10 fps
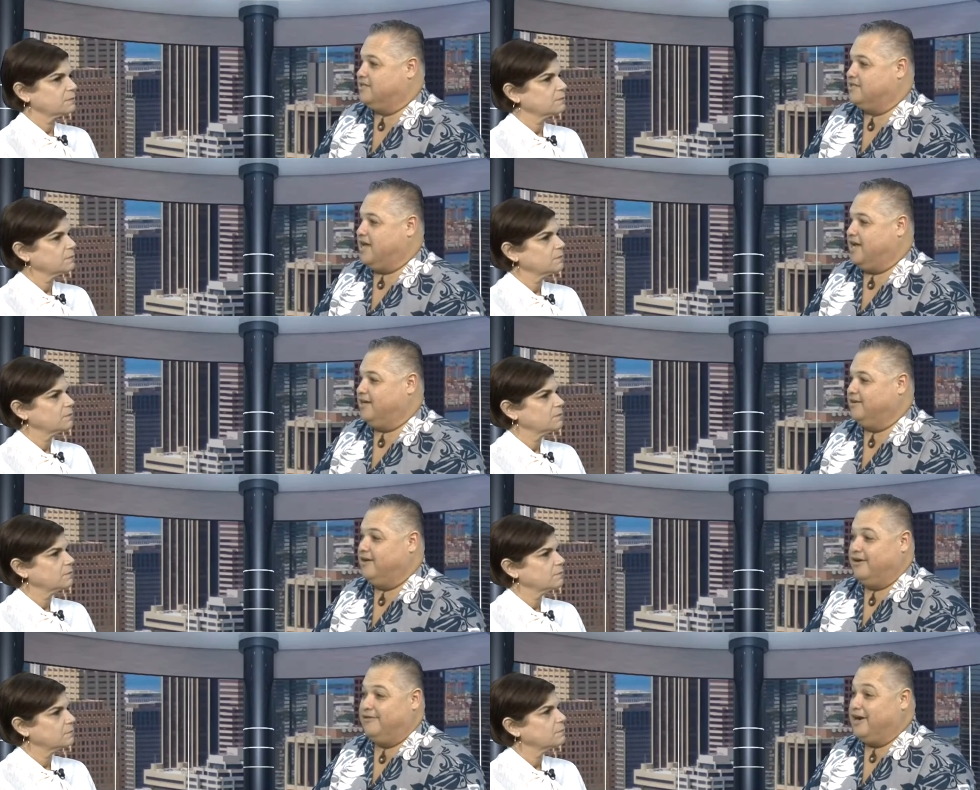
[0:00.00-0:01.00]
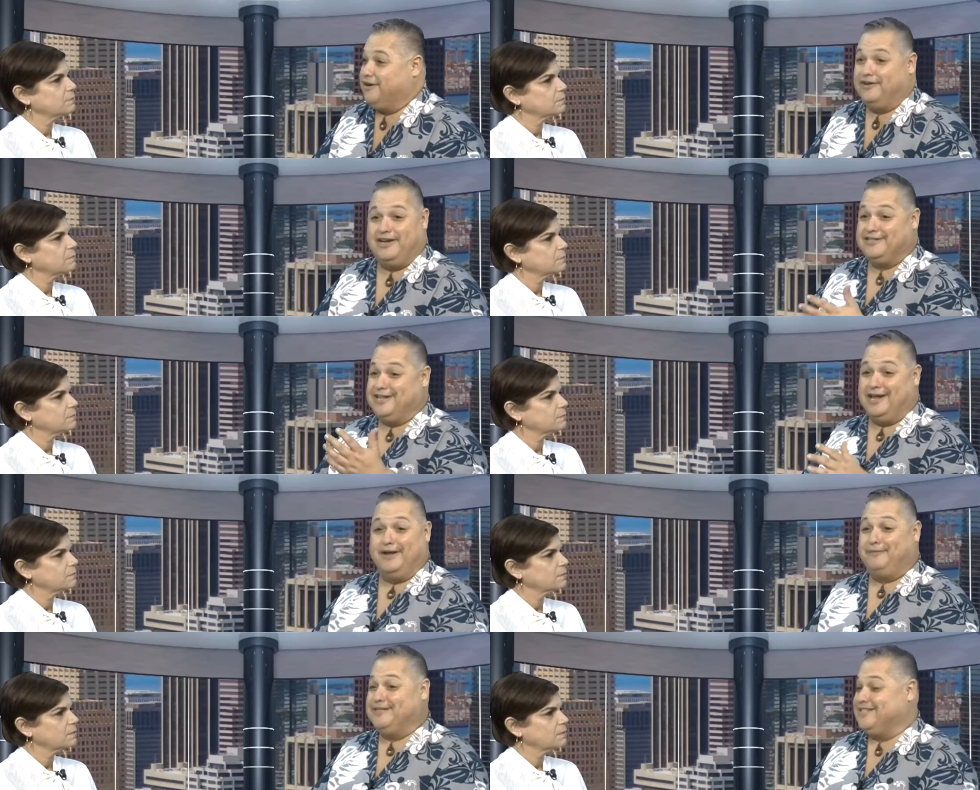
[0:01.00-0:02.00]
Speaker 1: saying we're not afraid to stand
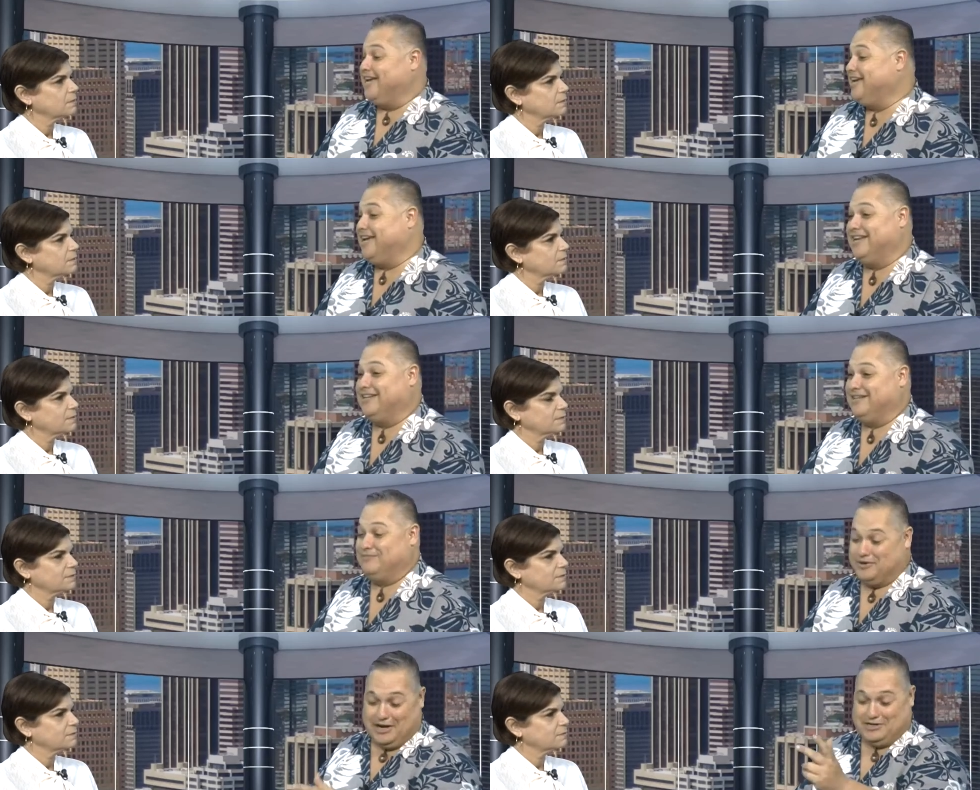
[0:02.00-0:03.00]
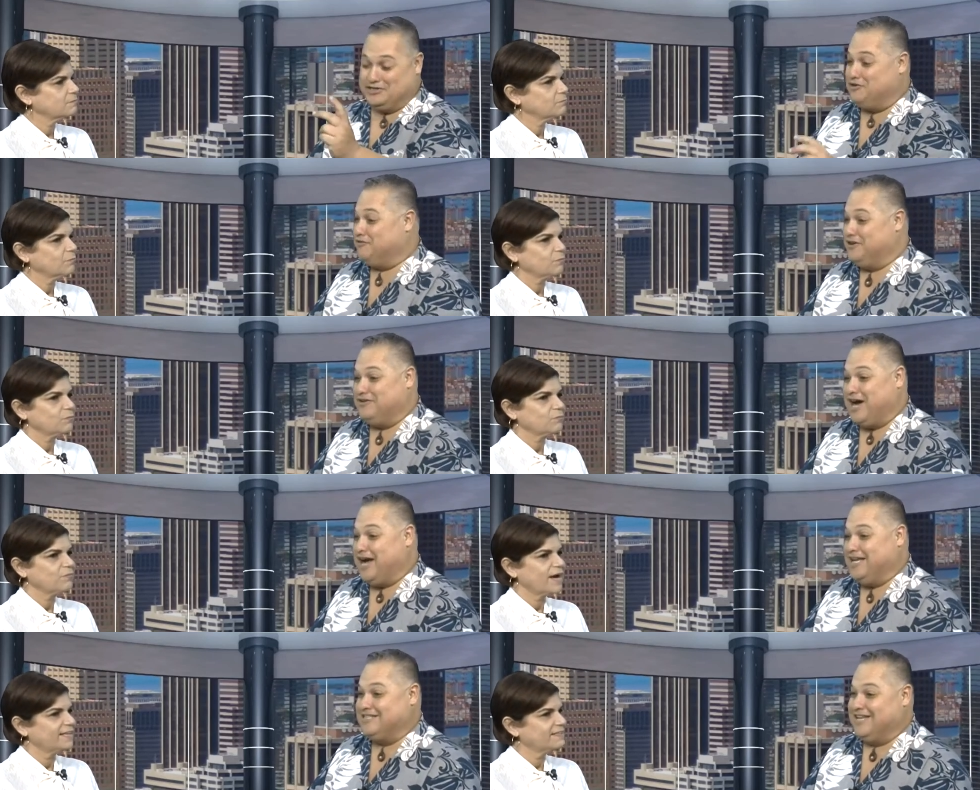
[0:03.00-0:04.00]
up and sing and put on a show for you
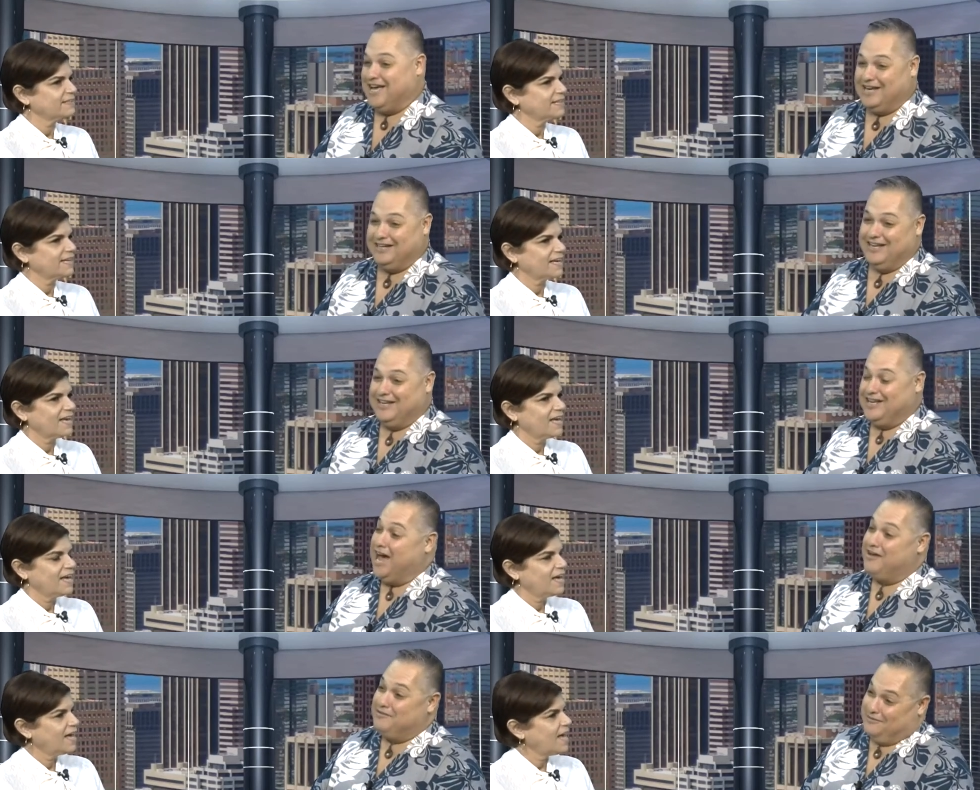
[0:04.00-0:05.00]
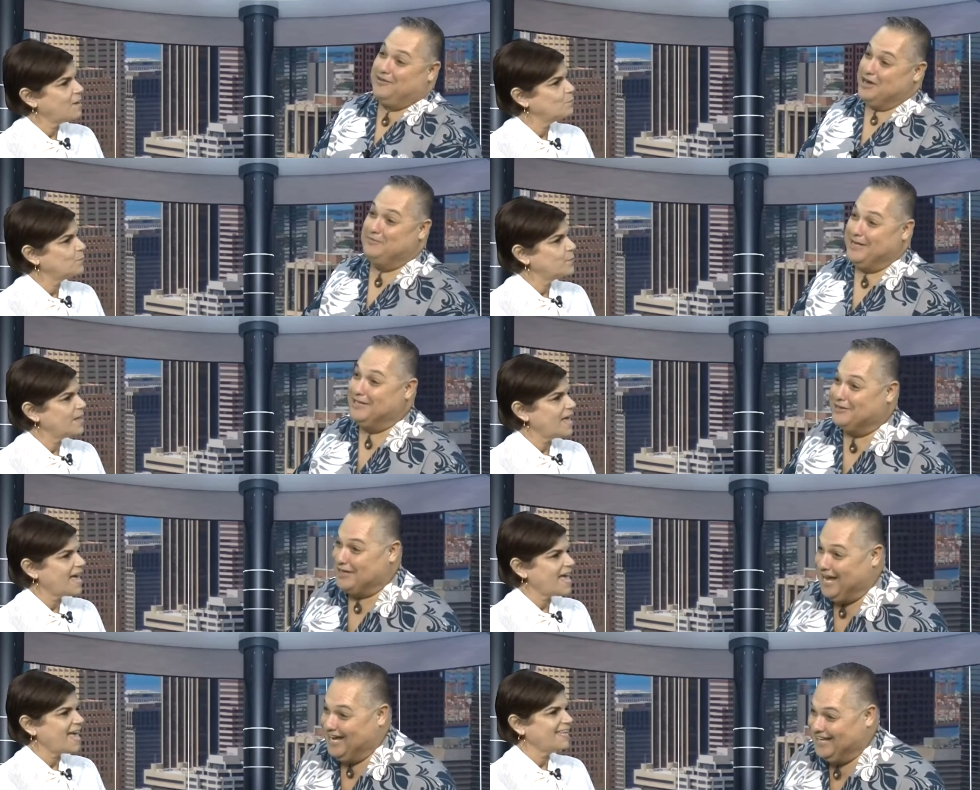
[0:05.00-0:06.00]
guys. Right. And yeah, we're going to be a little
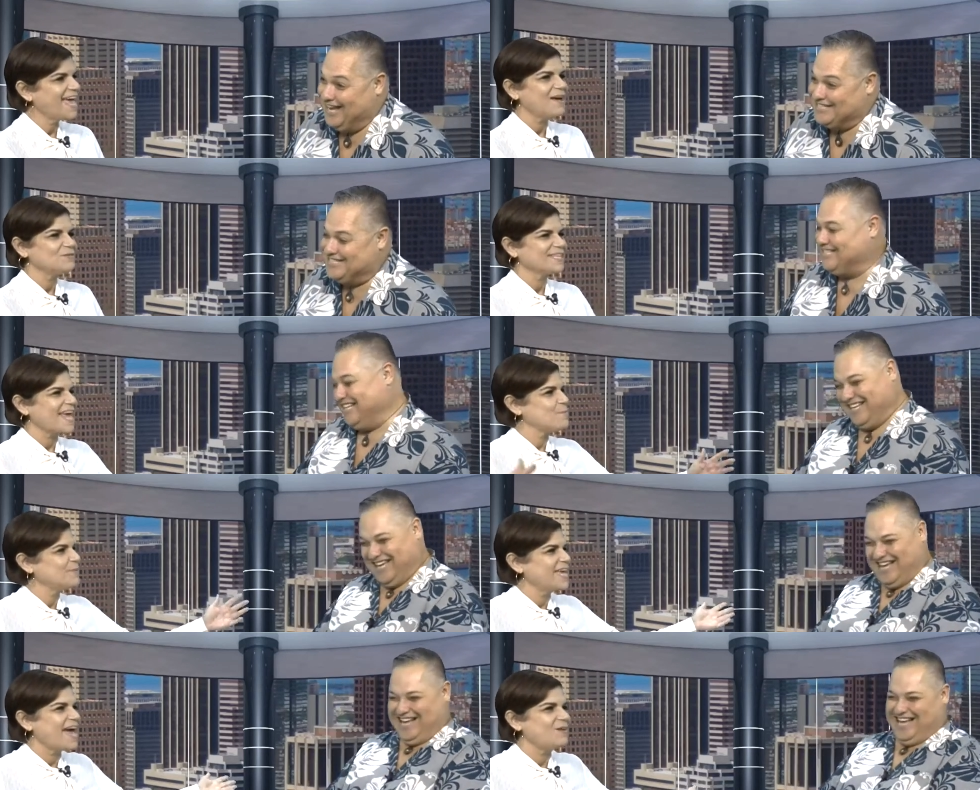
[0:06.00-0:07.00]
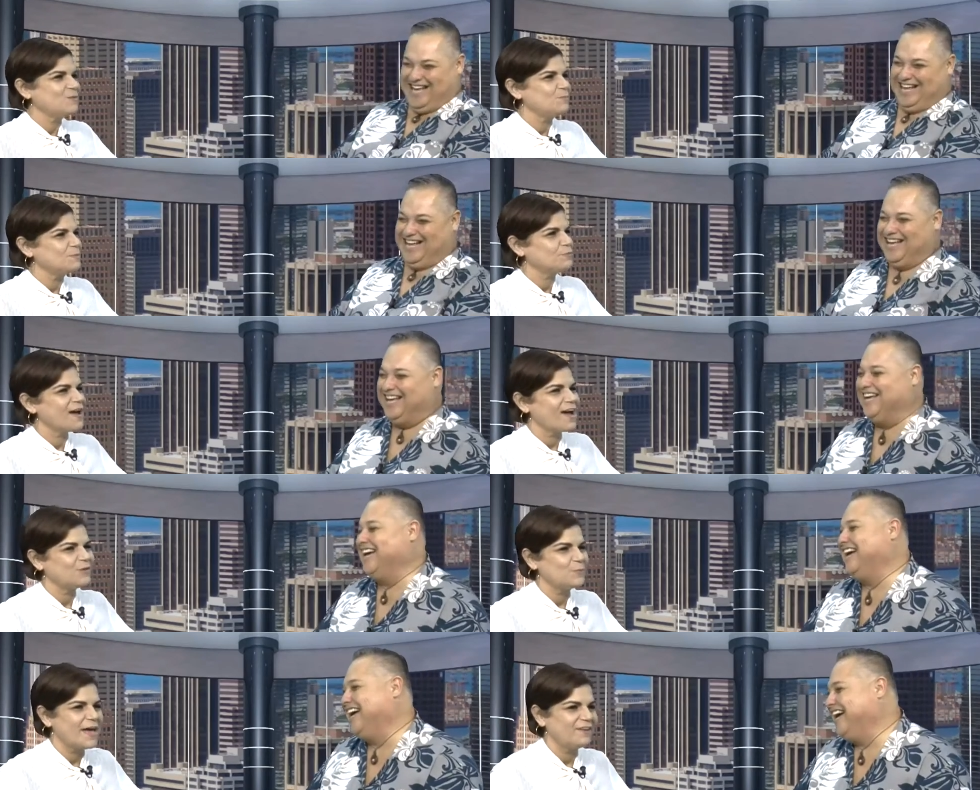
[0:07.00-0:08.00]
gay. Yeah,
Speaker 2: yes. I was going to be and be
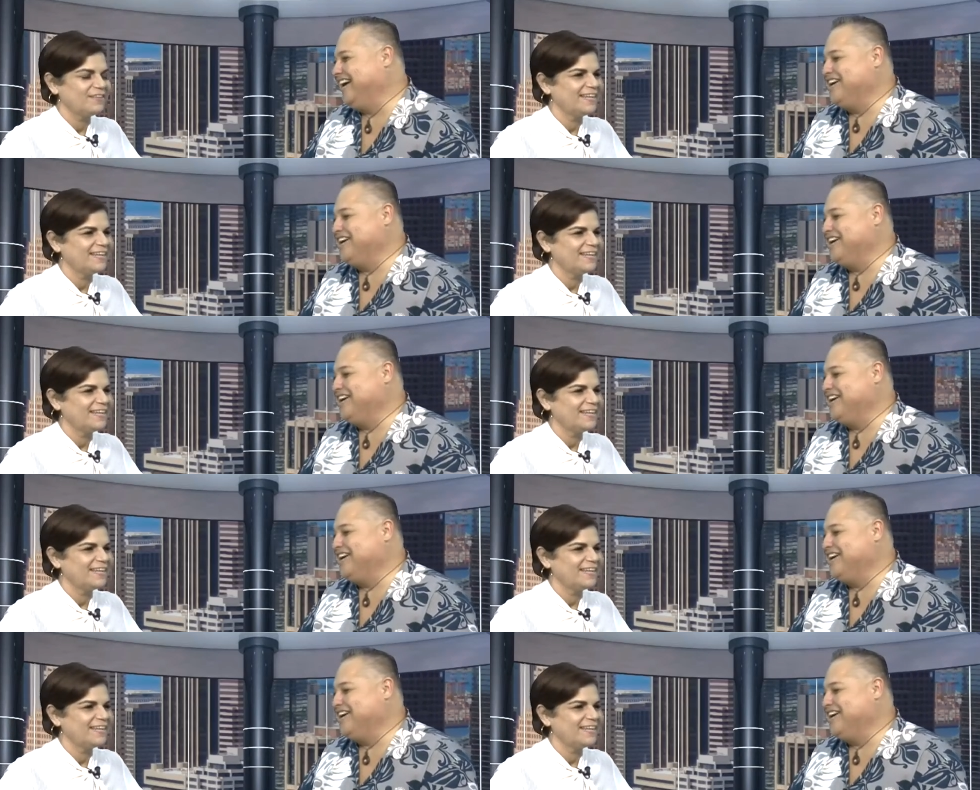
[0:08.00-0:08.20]
proud about it.